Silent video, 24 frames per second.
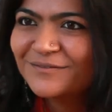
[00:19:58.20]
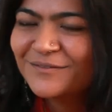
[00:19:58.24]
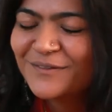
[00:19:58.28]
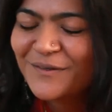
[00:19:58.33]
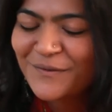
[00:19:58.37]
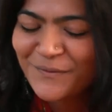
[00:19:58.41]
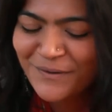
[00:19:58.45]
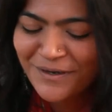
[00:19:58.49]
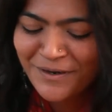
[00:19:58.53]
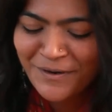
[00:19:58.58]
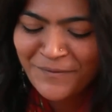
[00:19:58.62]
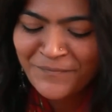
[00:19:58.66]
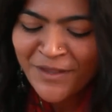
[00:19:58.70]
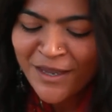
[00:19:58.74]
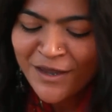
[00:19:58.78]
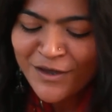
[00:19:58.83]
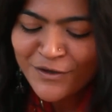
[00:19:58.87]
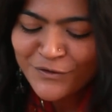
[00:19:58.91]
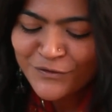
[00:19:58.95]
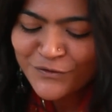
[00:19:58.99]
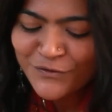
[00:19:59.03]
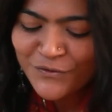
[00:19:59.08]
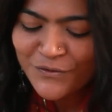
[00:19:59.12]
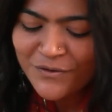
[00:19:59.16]
Okay.
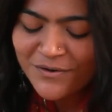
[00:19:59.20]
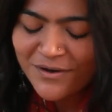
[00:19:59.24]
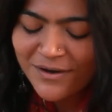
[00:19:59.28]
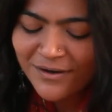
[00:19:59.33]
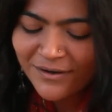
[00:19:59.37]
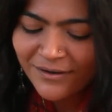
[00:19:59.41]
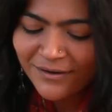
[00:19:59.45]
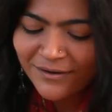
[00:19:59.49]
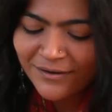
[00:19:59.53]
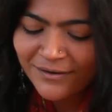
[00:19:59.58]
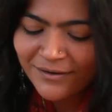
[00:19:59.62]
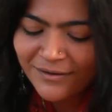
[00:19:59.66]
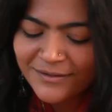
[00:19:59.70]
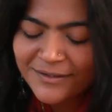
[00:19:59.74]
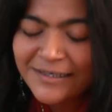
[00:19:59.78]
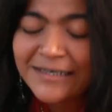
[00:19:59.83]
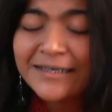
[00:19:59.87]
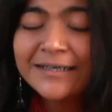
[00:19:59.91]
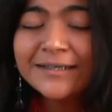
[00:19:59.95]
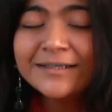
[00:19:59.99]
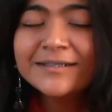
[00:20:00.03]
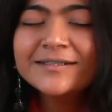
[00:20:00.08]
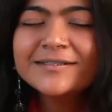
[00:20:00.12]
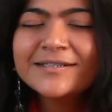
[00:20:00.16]
So
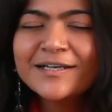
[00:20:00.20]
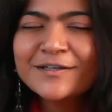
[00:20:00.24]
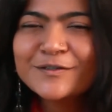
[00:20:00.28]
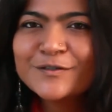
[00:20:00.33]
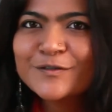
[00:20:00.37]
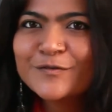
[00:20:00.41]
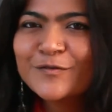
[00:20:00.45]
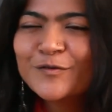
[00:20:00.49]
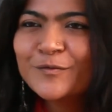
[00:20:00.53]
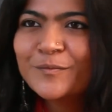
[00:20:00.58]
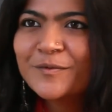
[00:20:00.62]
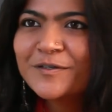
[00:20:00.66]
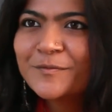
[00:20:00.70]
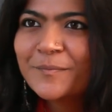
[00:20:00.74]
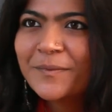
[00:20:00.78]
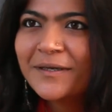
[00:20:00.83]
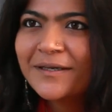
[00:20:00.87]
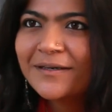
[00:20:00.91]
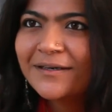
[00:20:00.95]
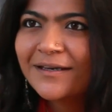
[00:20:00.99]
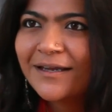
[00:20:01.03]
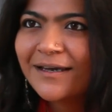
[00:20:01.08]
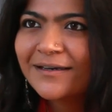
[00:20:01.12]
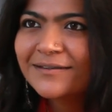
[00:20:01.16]
clearly, sense of humor has
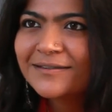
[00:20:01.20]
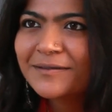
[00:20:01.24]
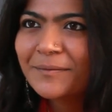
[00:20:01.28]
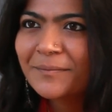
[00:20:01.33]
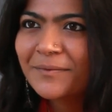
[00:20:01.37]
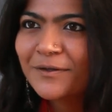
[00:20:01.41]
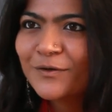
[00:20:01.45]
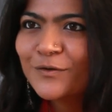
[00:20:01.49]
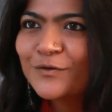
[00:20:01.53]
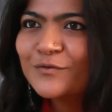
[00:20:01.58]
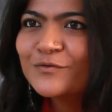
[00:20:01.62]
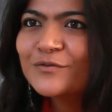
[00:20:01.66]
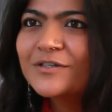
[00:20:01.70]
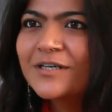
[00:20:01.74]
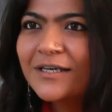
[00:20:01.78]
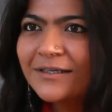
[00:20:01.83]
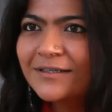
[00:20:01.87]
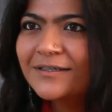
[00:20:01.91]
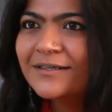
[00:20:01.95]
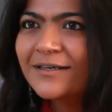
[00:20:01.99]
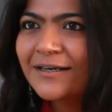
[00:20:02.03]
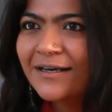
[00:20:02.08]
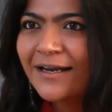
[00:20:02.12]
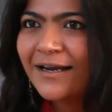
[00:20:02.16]
been like something you've
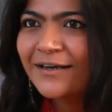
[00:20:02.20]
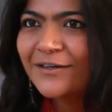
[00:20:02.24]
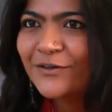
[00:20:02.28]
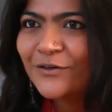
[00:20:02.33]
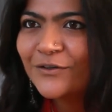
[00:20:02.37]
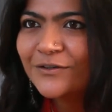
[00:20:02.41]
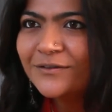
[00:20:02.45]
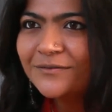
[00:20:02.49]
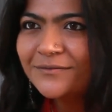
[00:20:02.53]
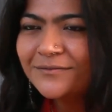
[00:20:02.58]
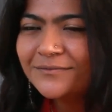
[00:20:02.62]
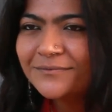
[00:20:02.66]
really relied on.